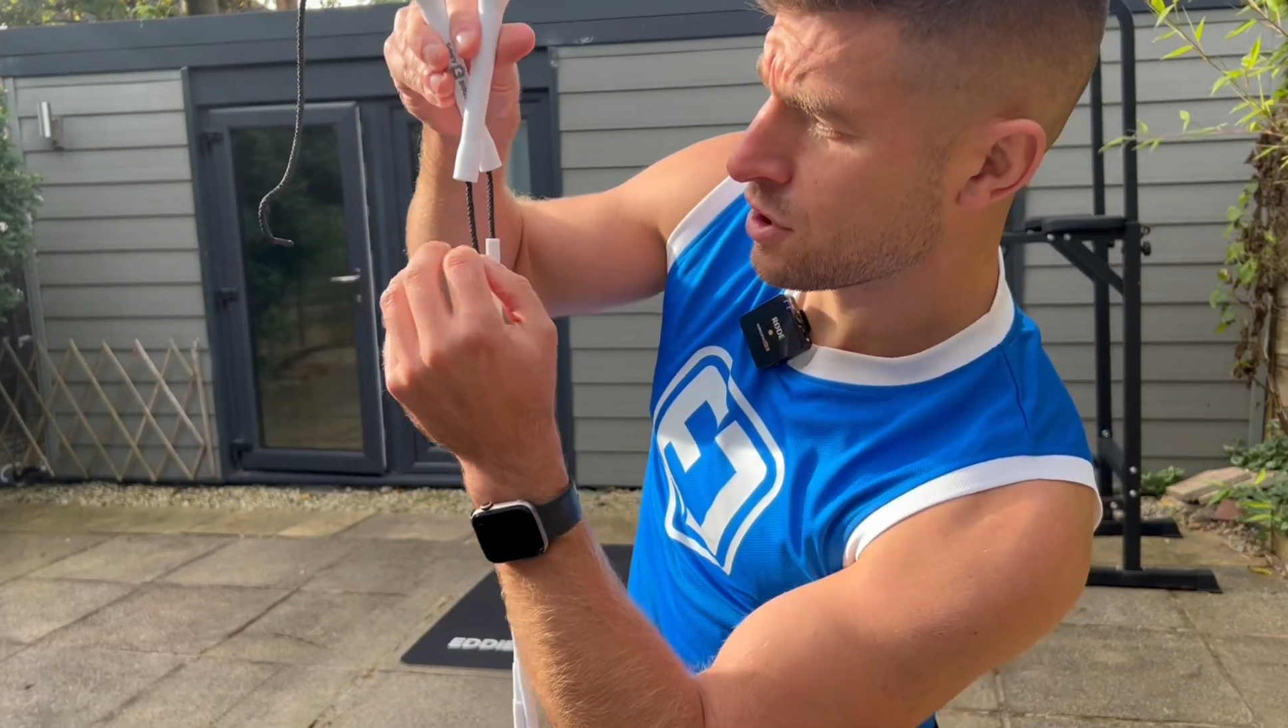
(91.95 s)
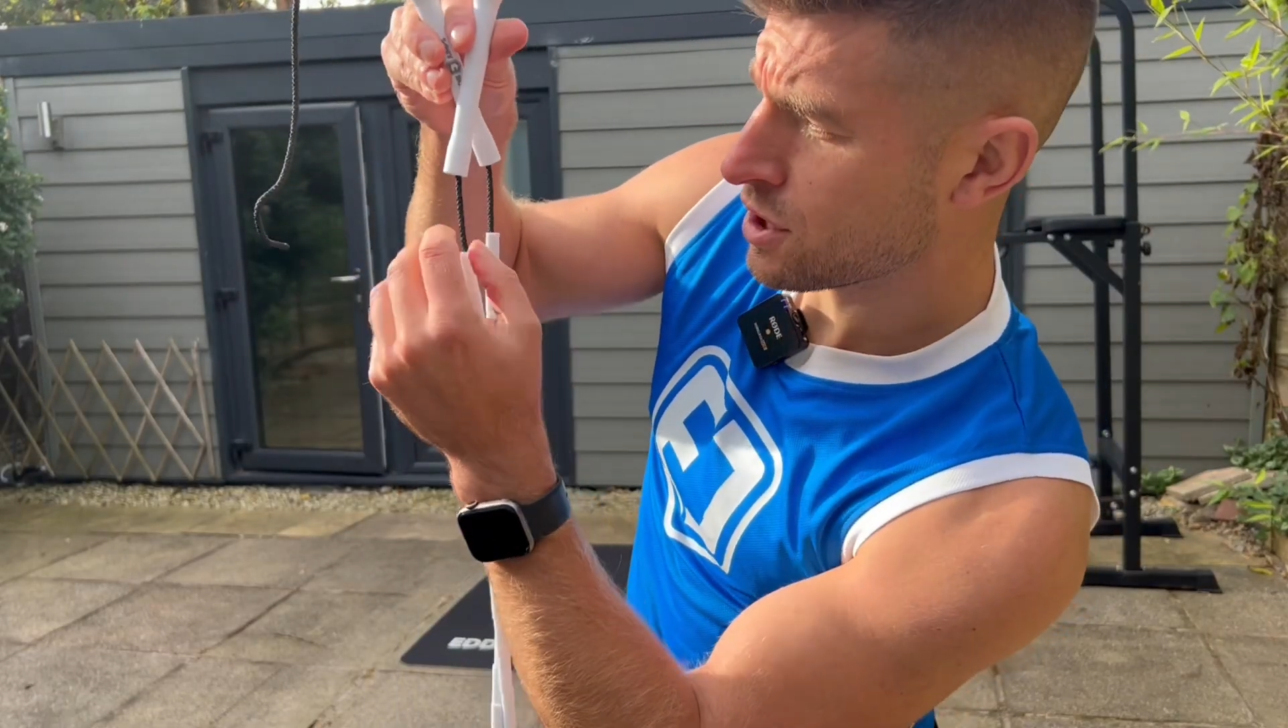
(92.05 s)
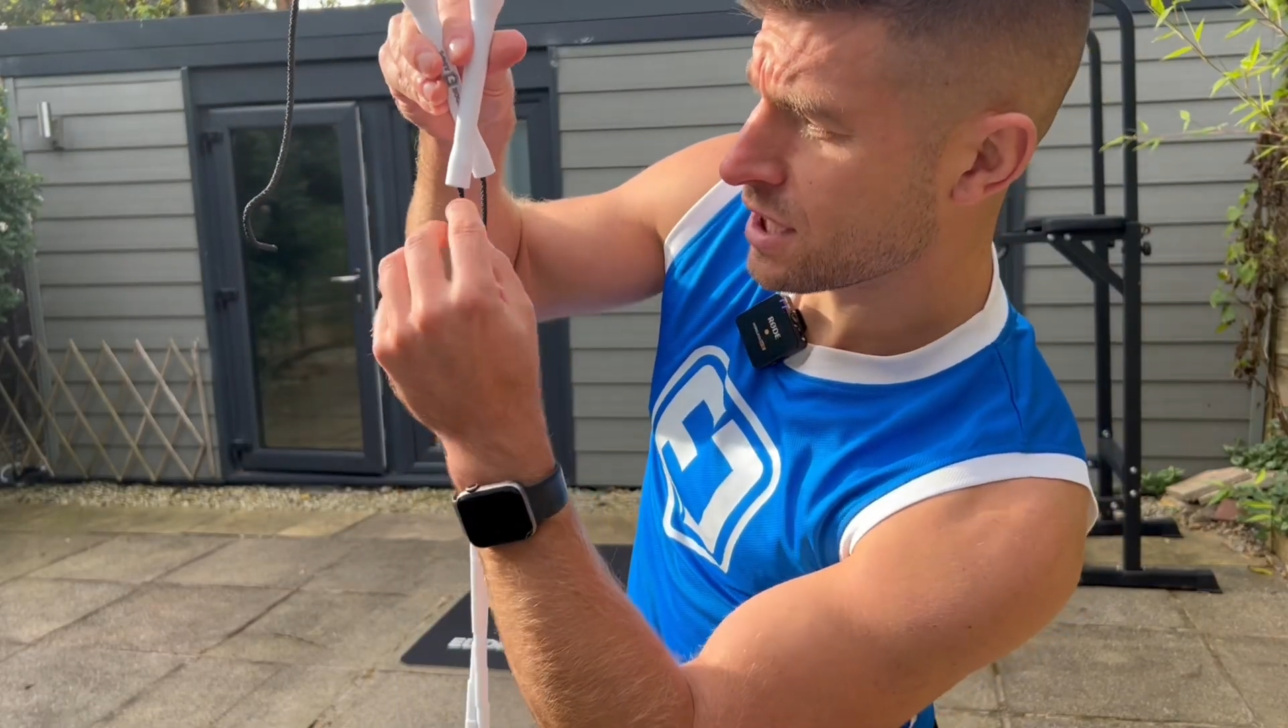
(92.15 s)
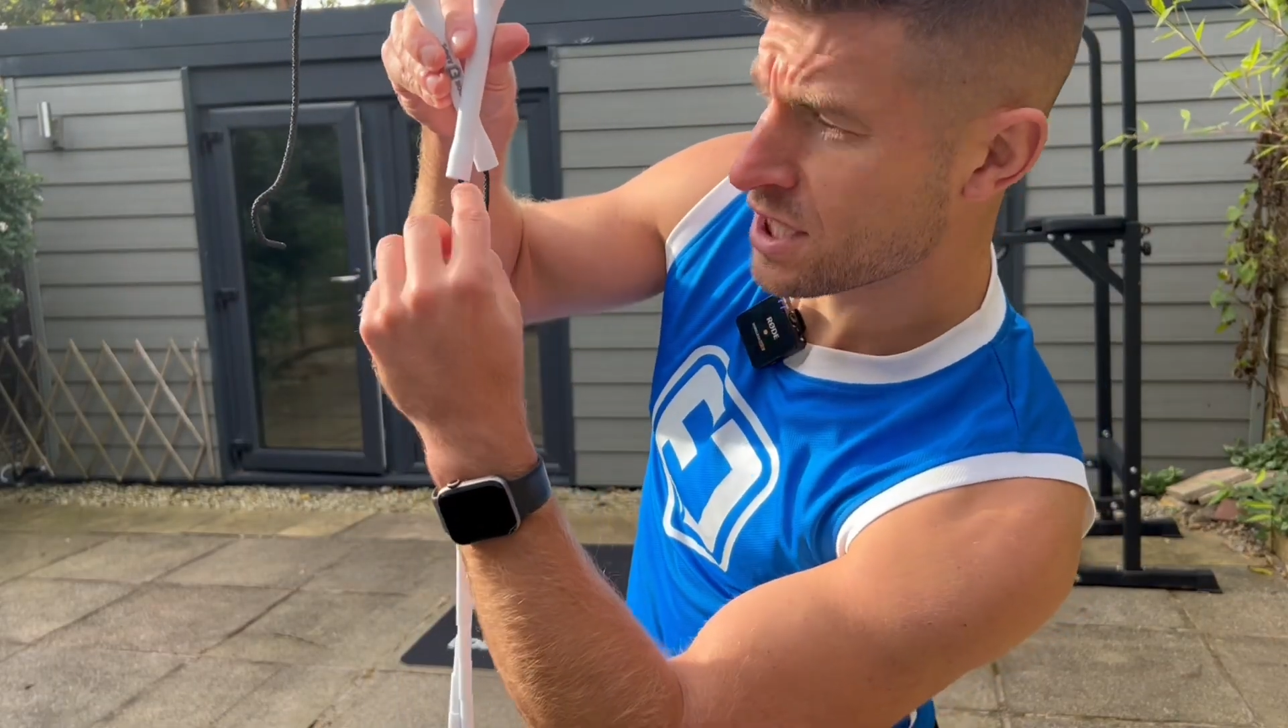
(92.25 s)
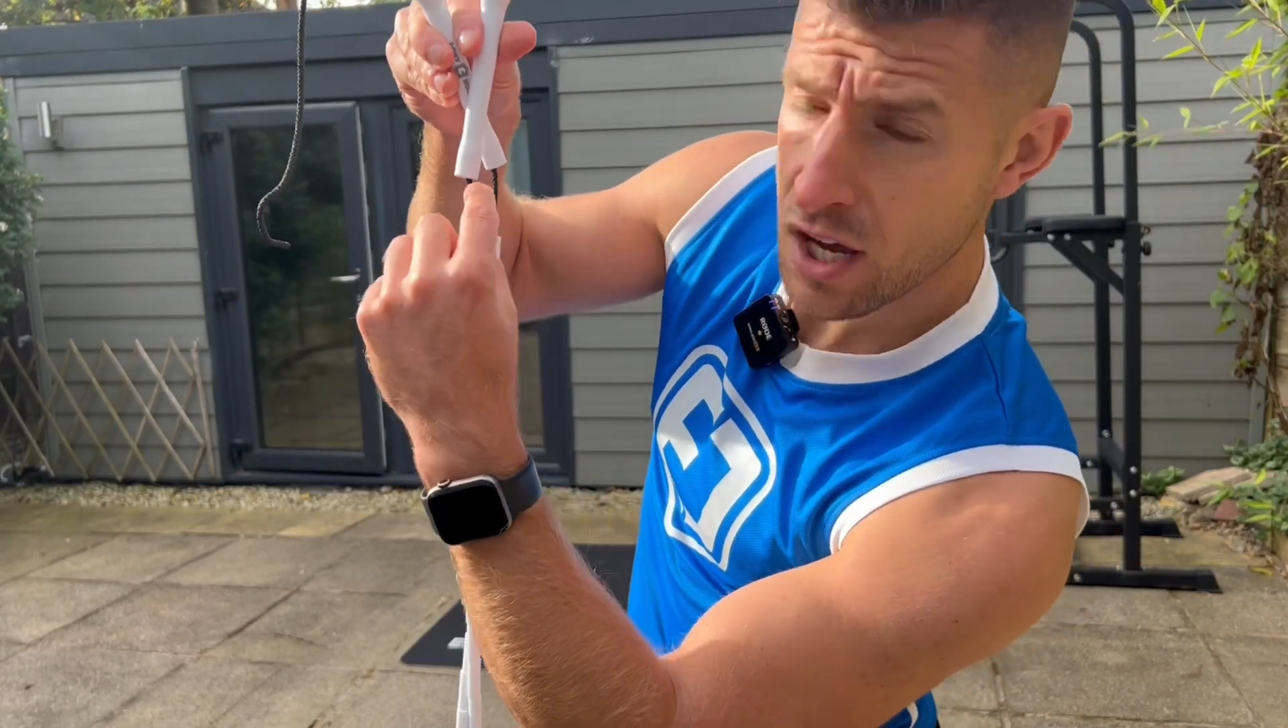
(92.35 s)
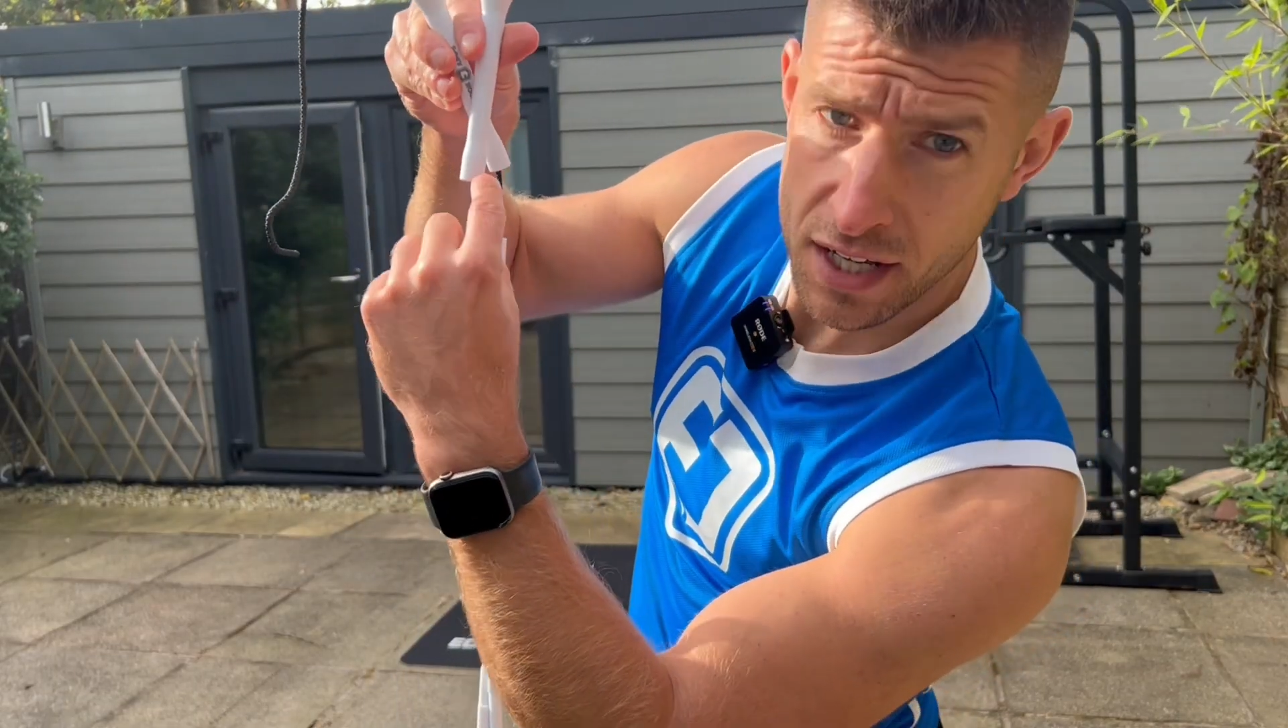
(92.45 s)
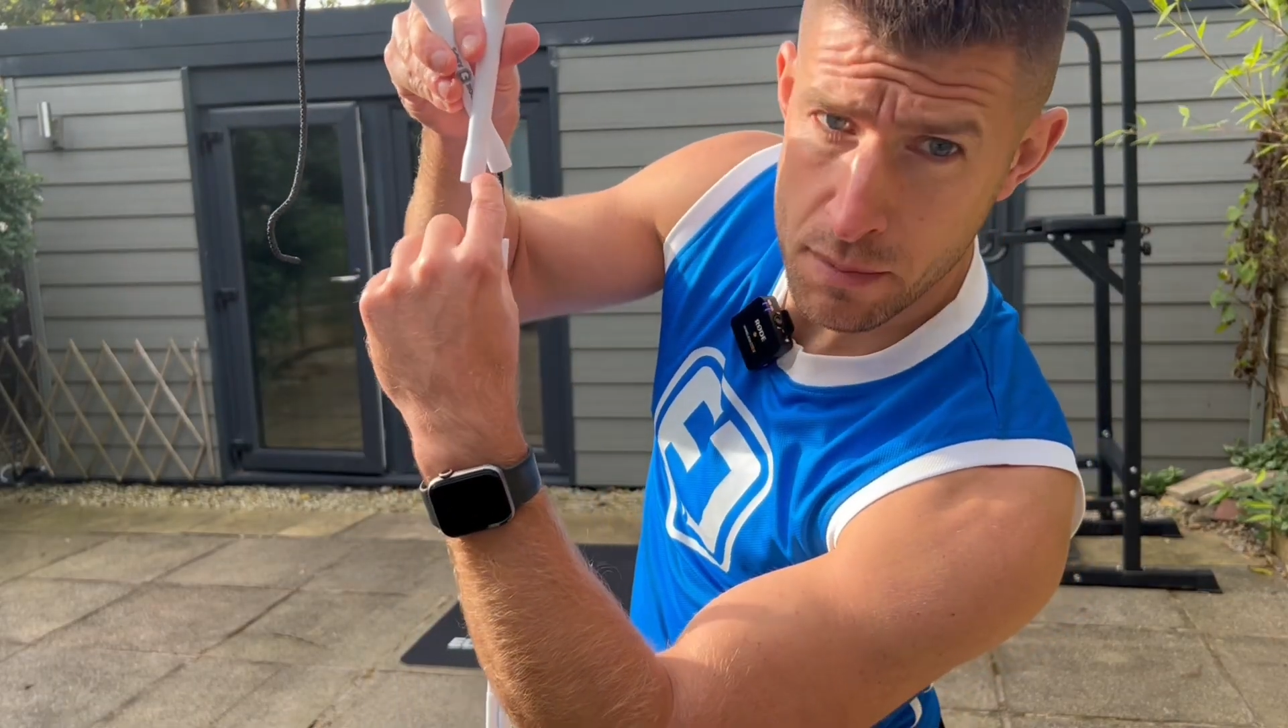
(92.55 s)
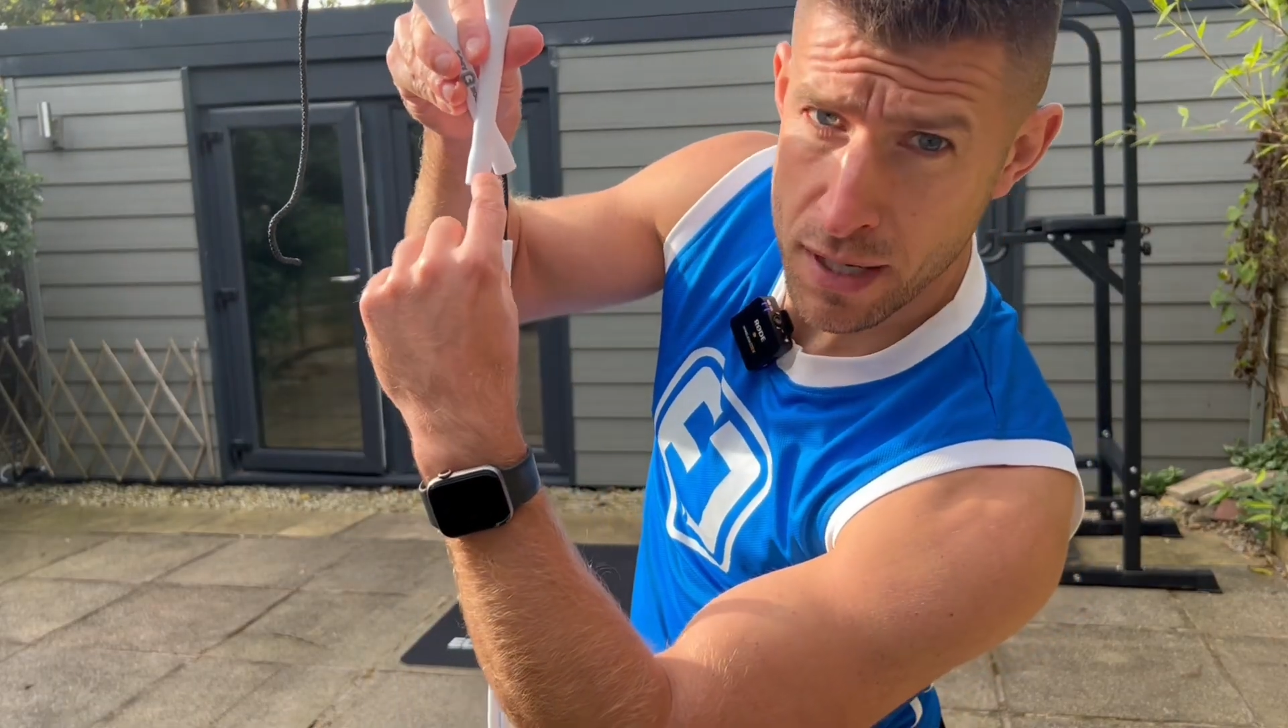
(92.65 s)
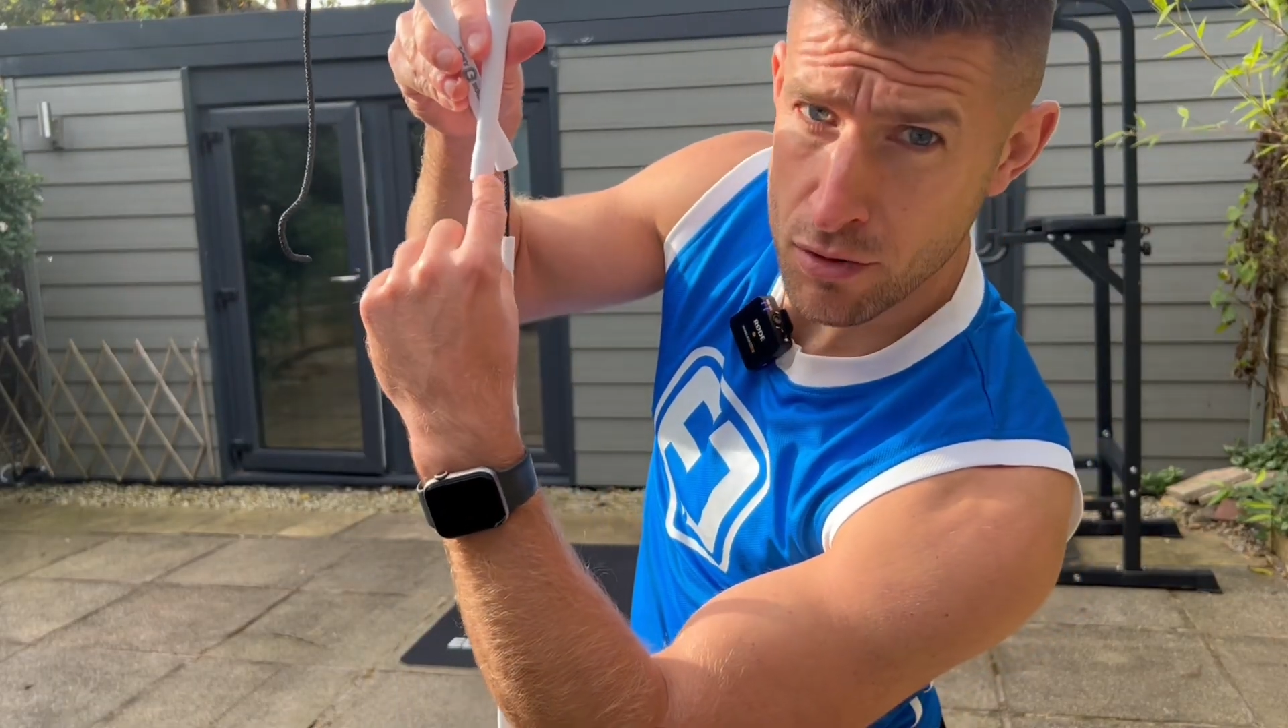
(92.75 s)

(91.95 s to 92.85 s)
just a tiny bit